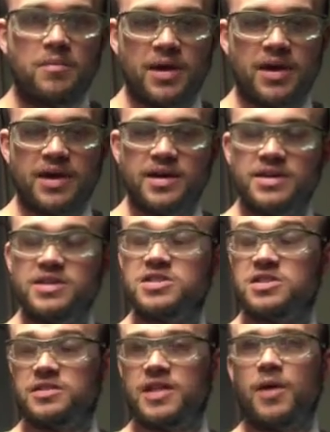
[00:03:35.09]

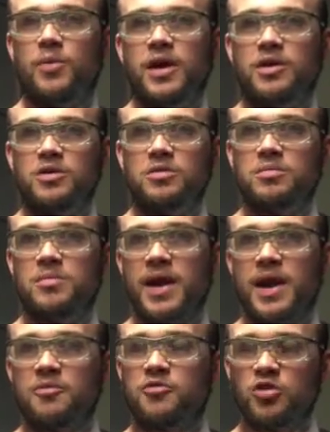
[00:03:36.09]
because that way it'll
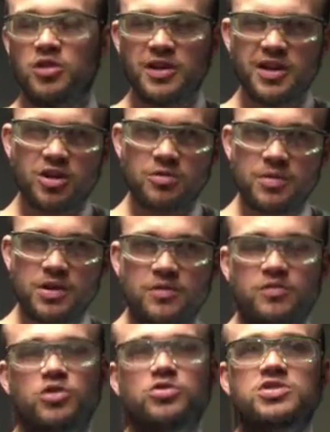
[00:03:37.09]
make up for a little bit
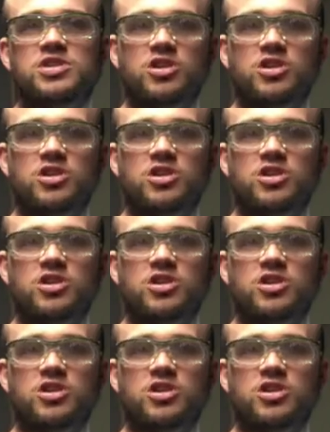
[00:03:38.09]
of loose,